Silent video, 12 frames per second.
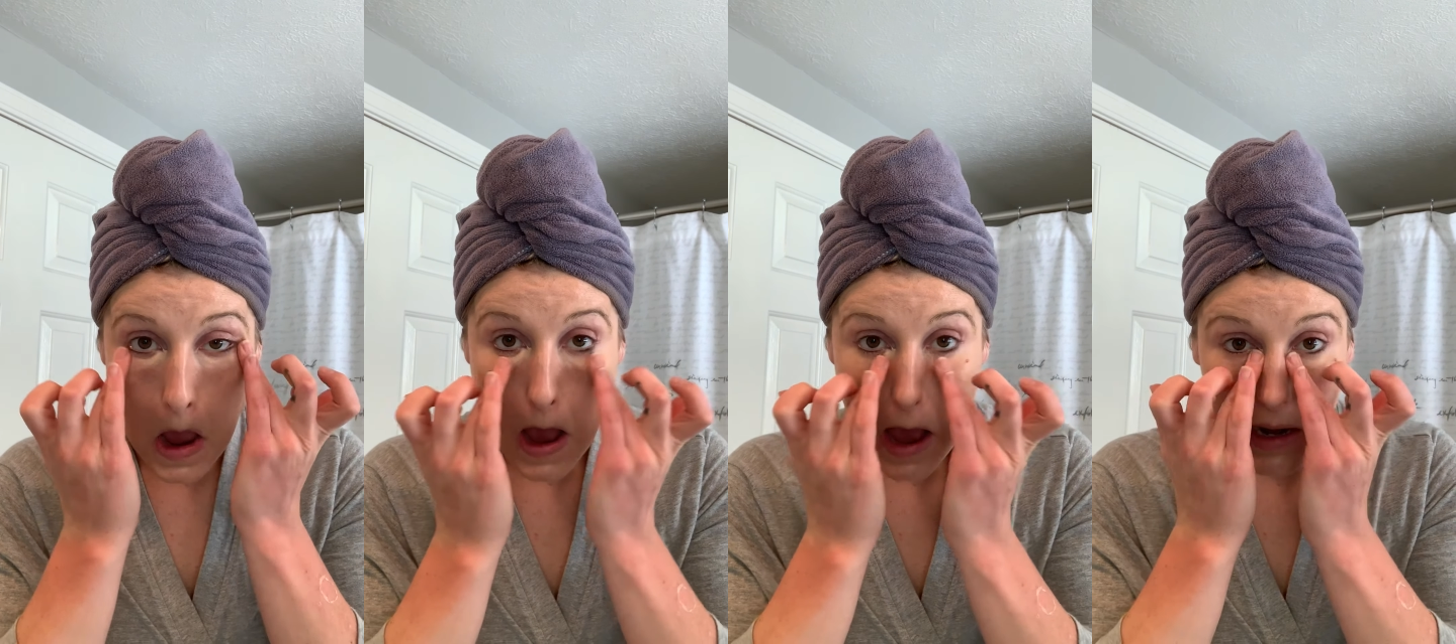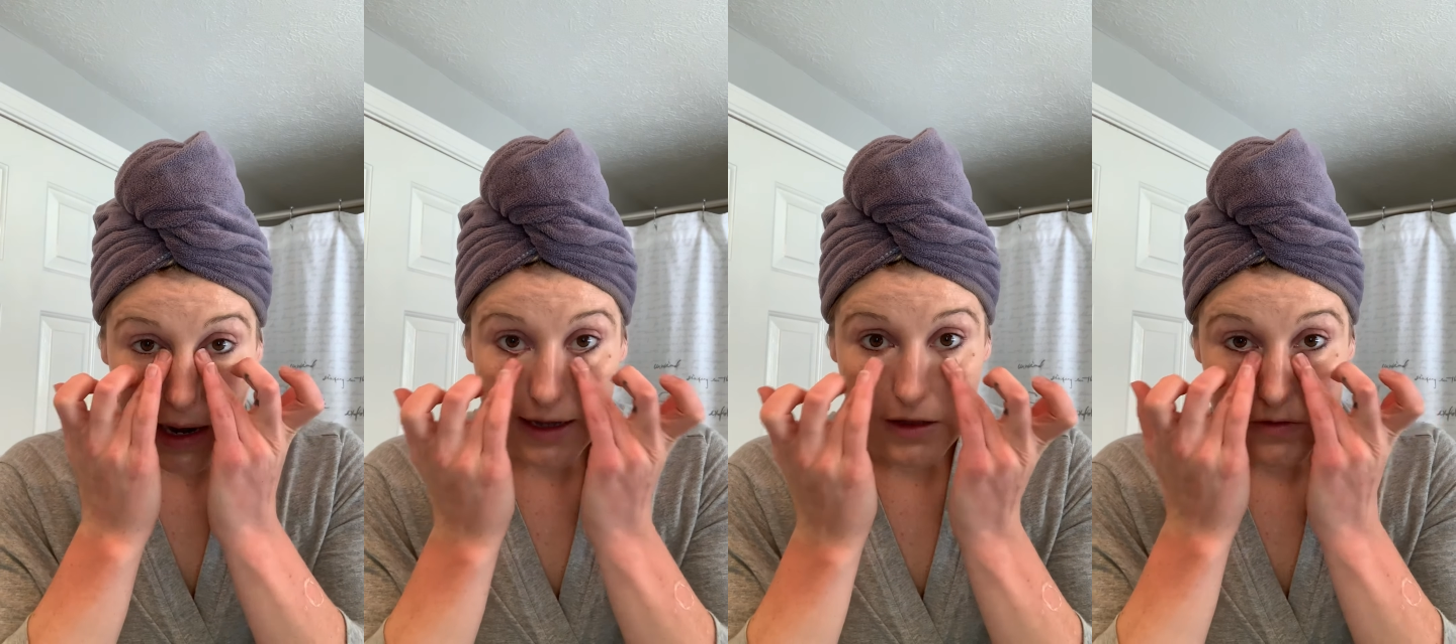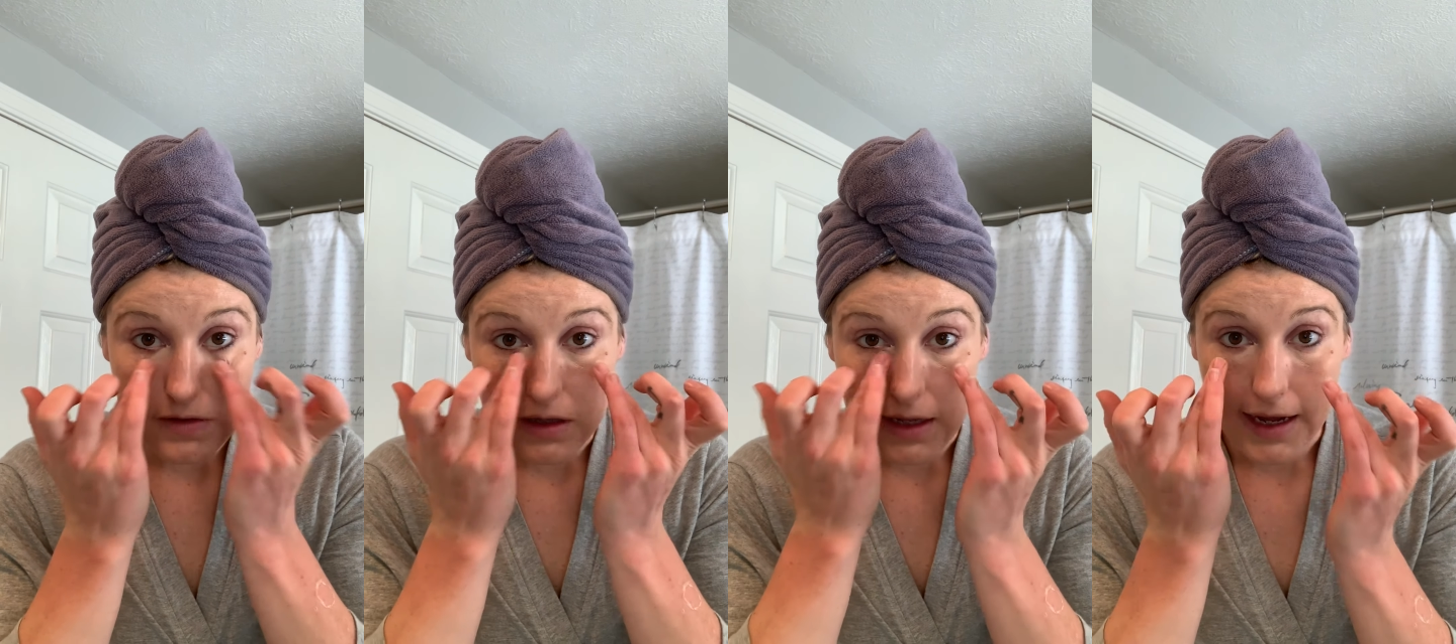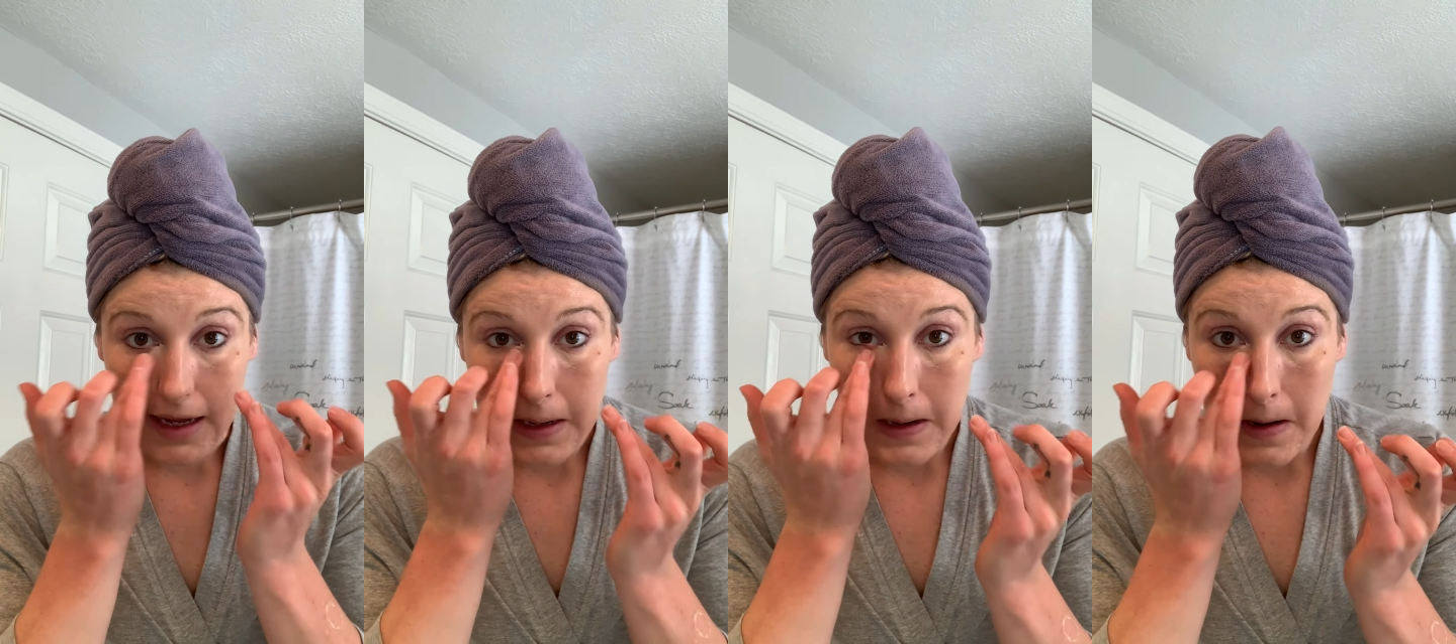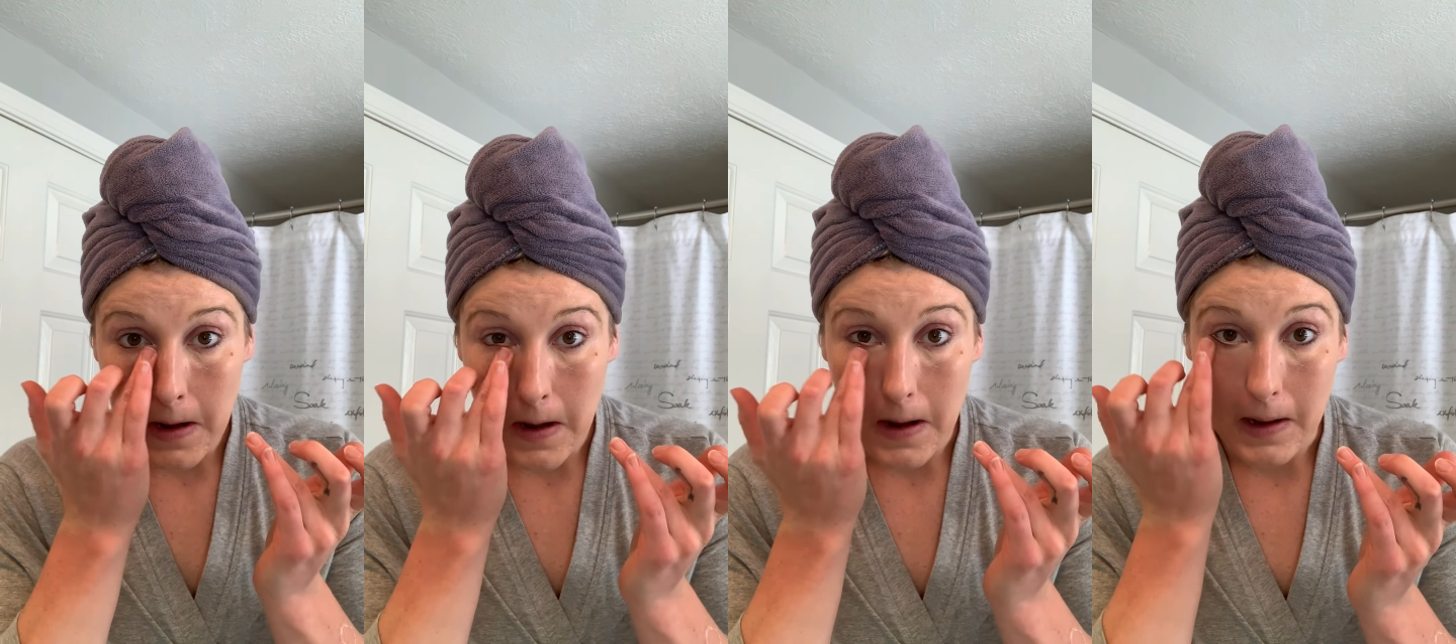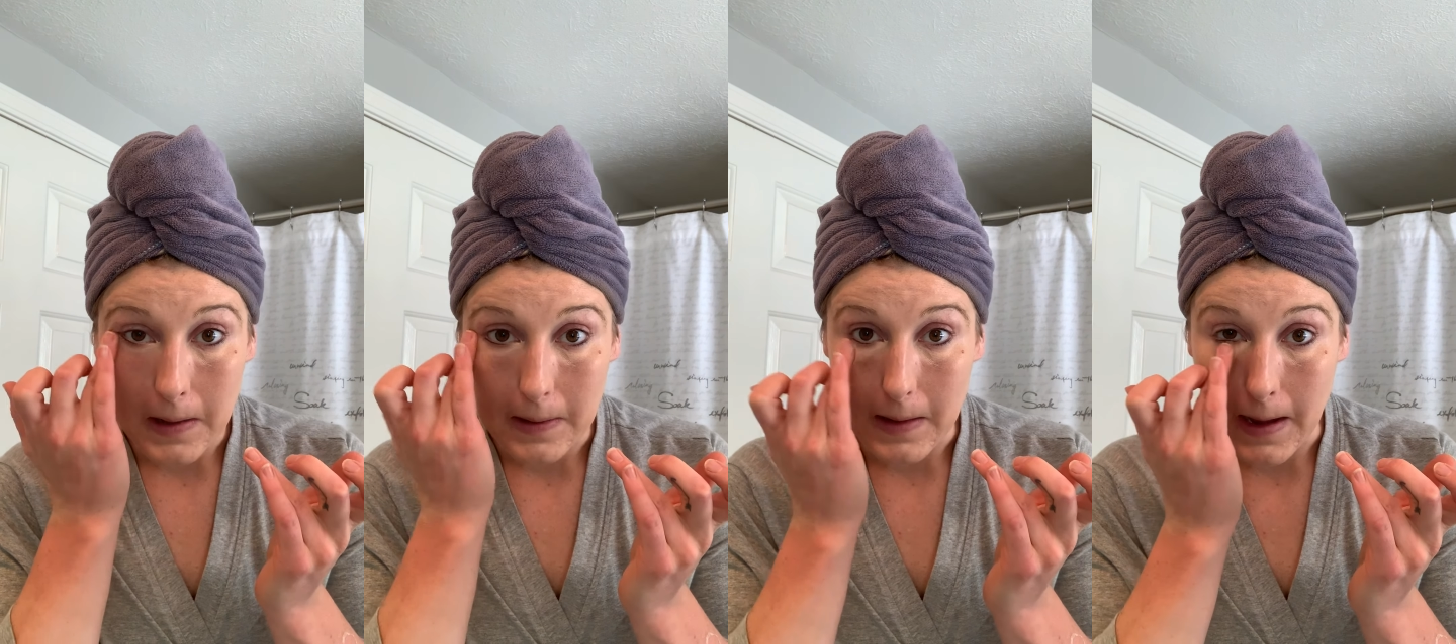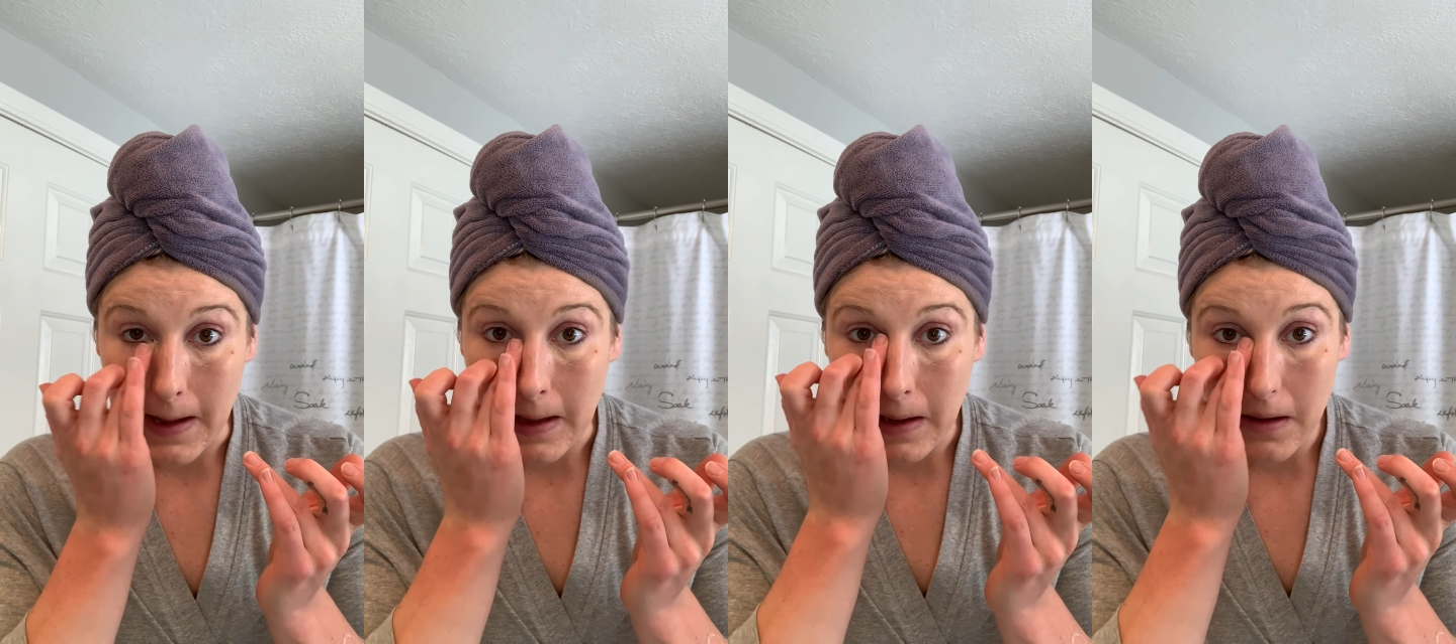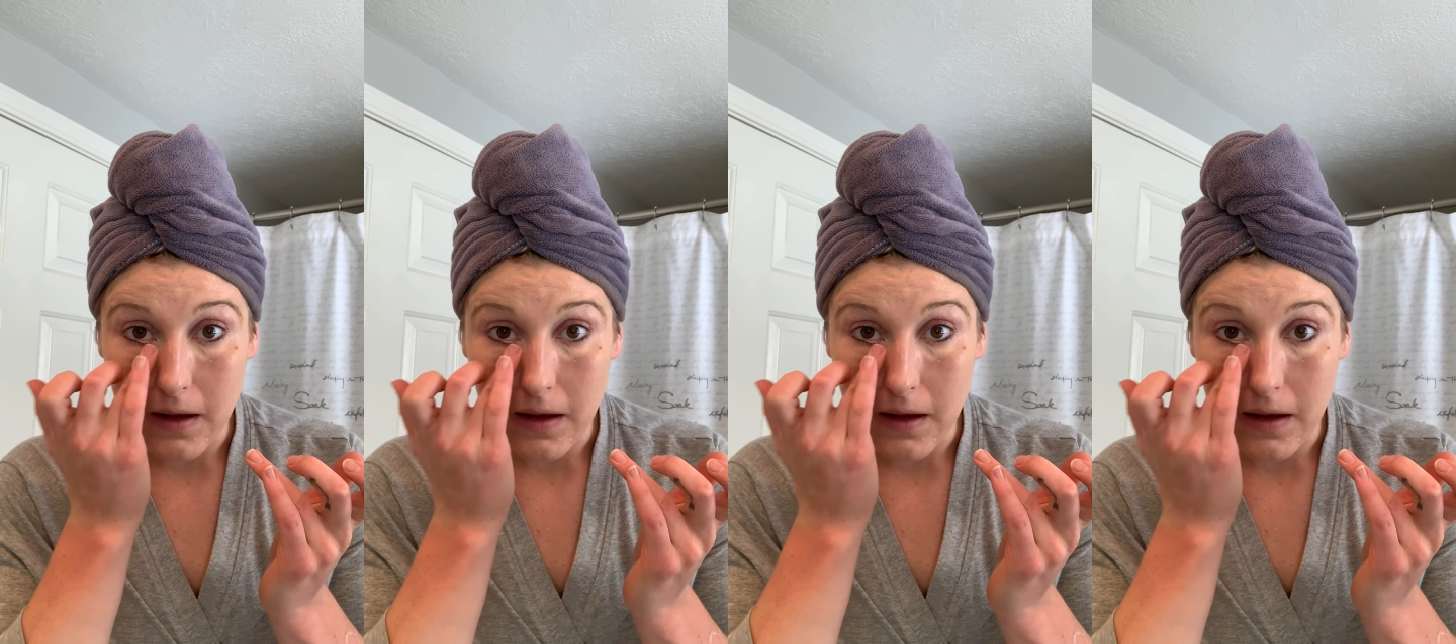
And I use light. I like